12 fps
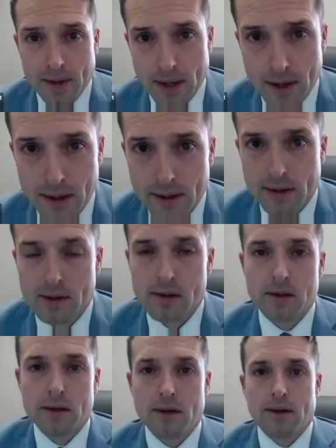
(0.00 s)
appointments
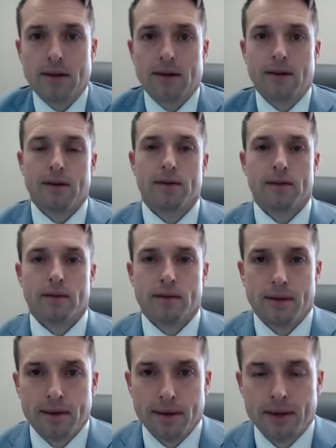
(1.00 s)
in the afternoon.
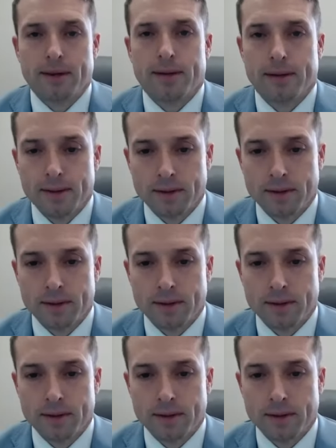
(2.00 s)
So you